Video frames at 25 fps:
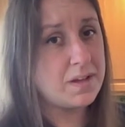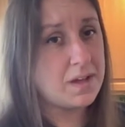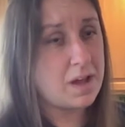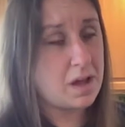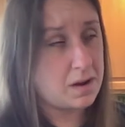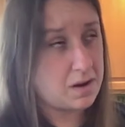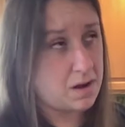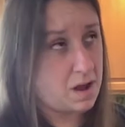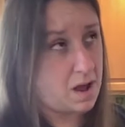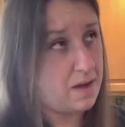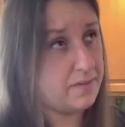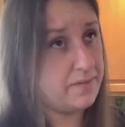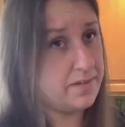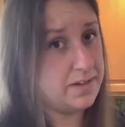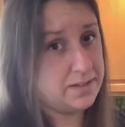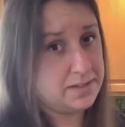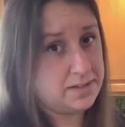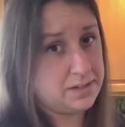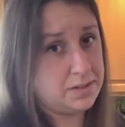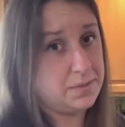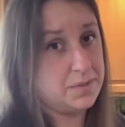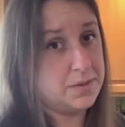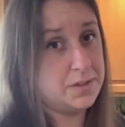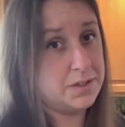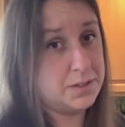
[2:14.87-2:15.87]

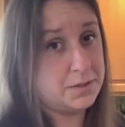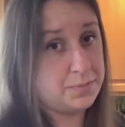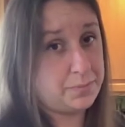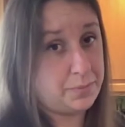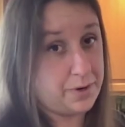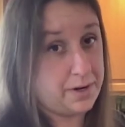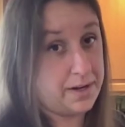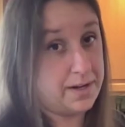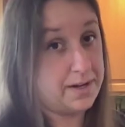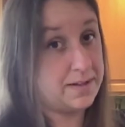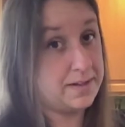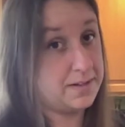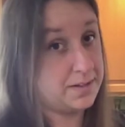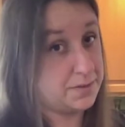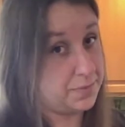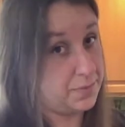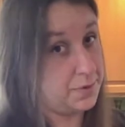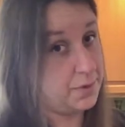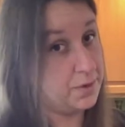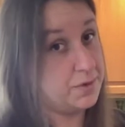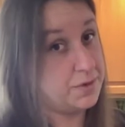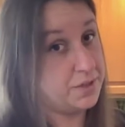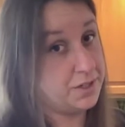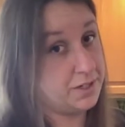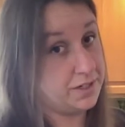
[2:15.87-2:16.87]
obviously when spring is
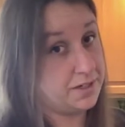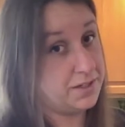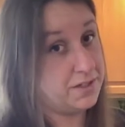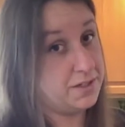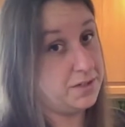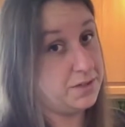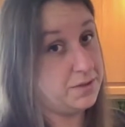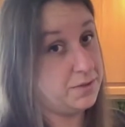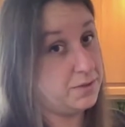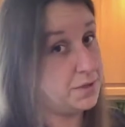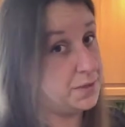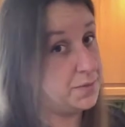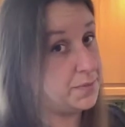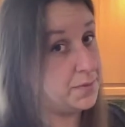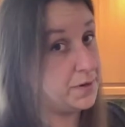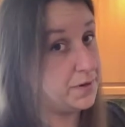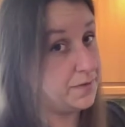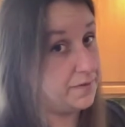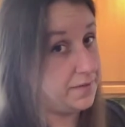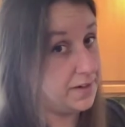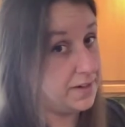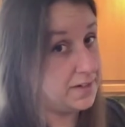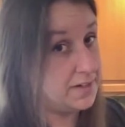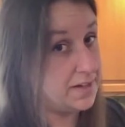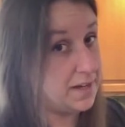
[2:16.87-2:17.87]
approaching too, it's
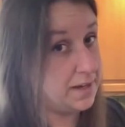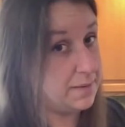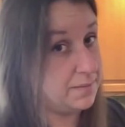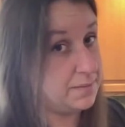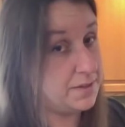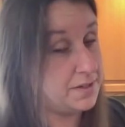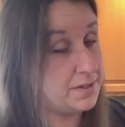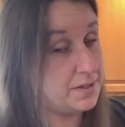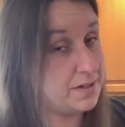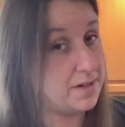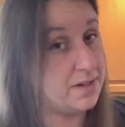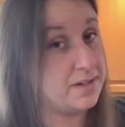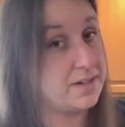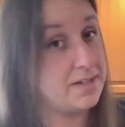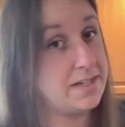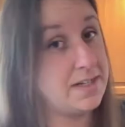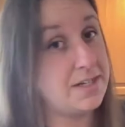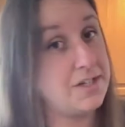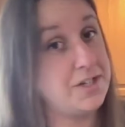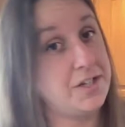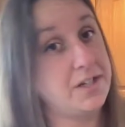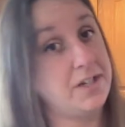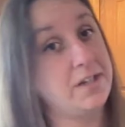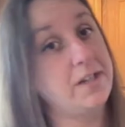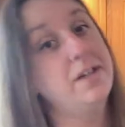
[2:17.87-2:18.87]
perfect time to start
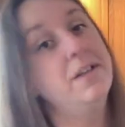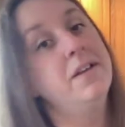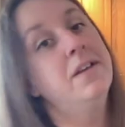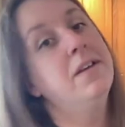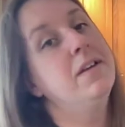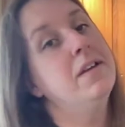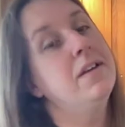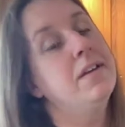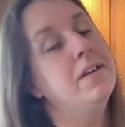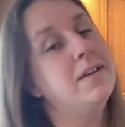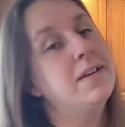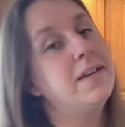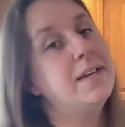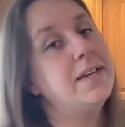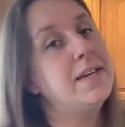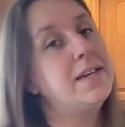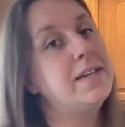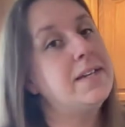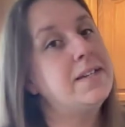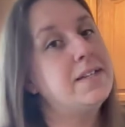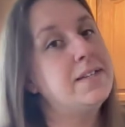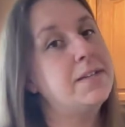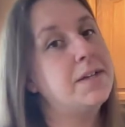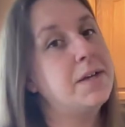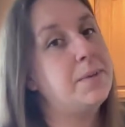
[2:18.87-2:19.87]
teaching
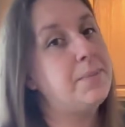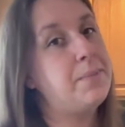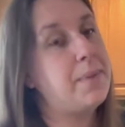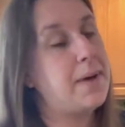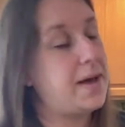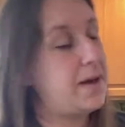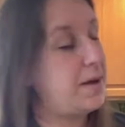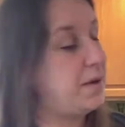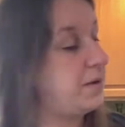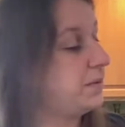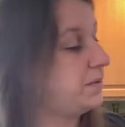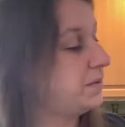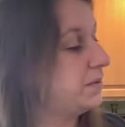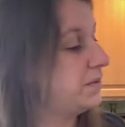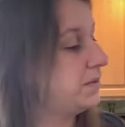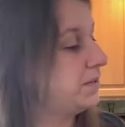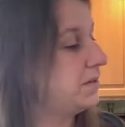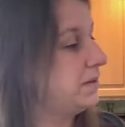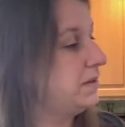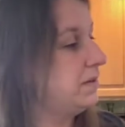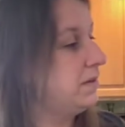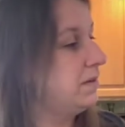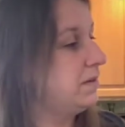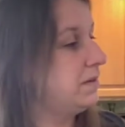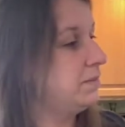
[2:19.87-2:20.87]
kids about
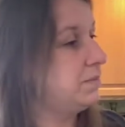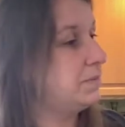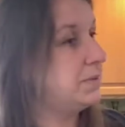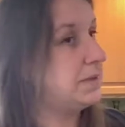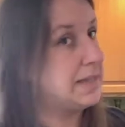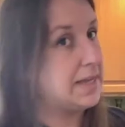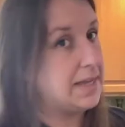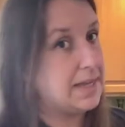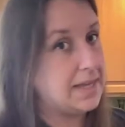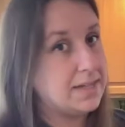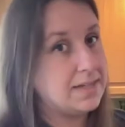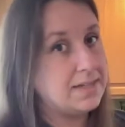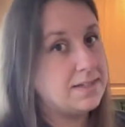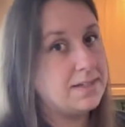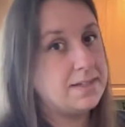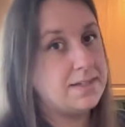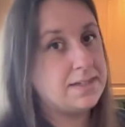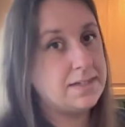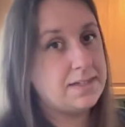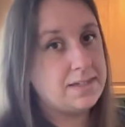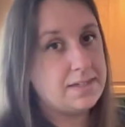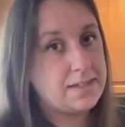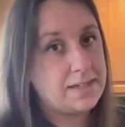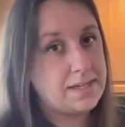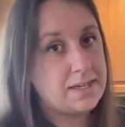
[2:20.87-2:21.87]
plants
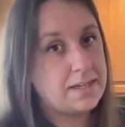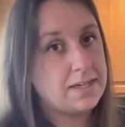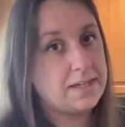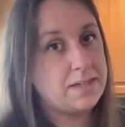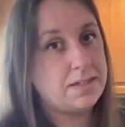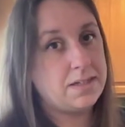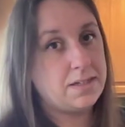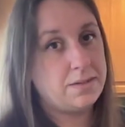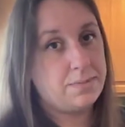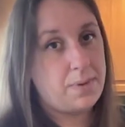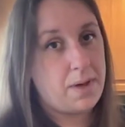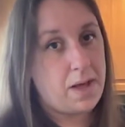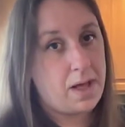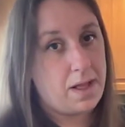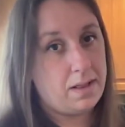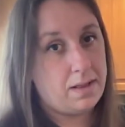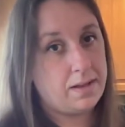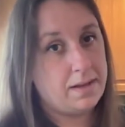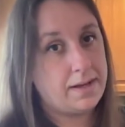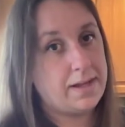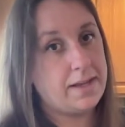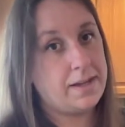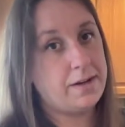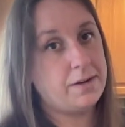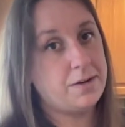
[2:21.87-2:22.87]
and seeds and
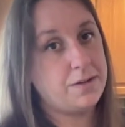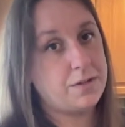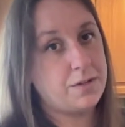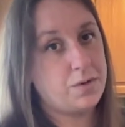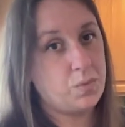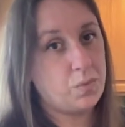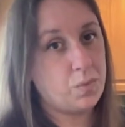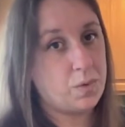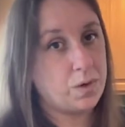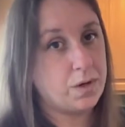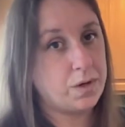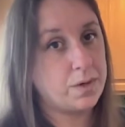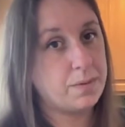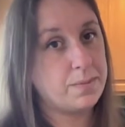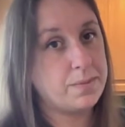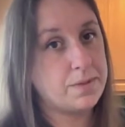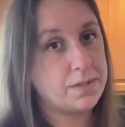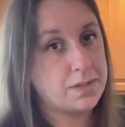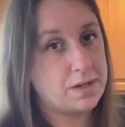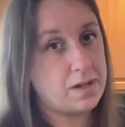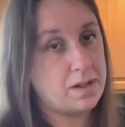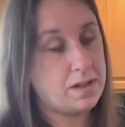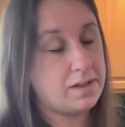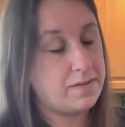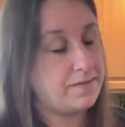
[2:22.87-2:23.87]
pollinators and worms
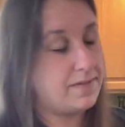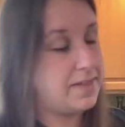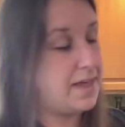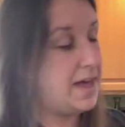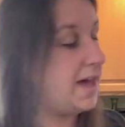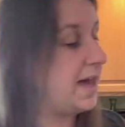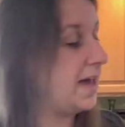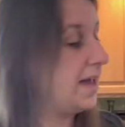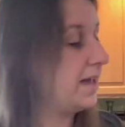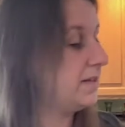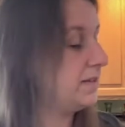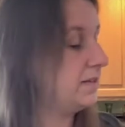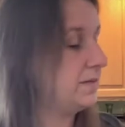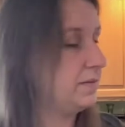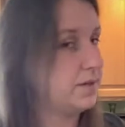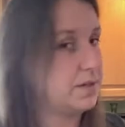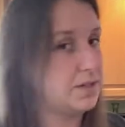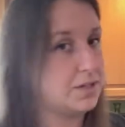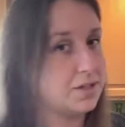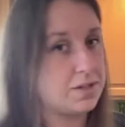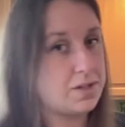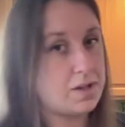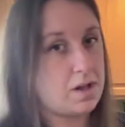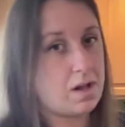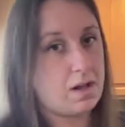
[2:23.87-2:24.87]
and all of that, so it
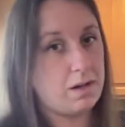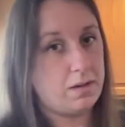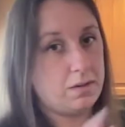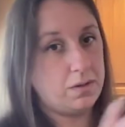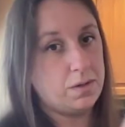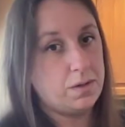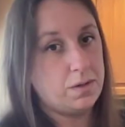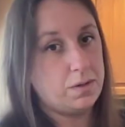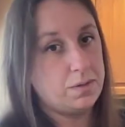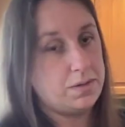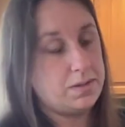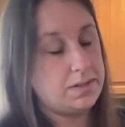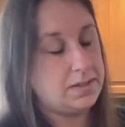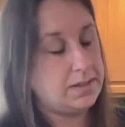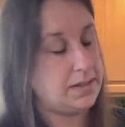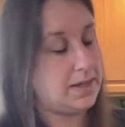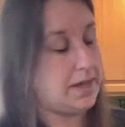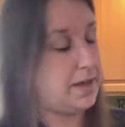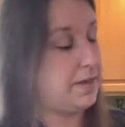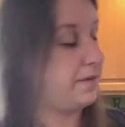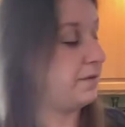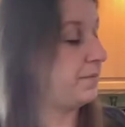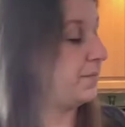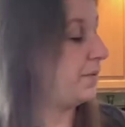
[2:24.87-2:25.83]
just all goes together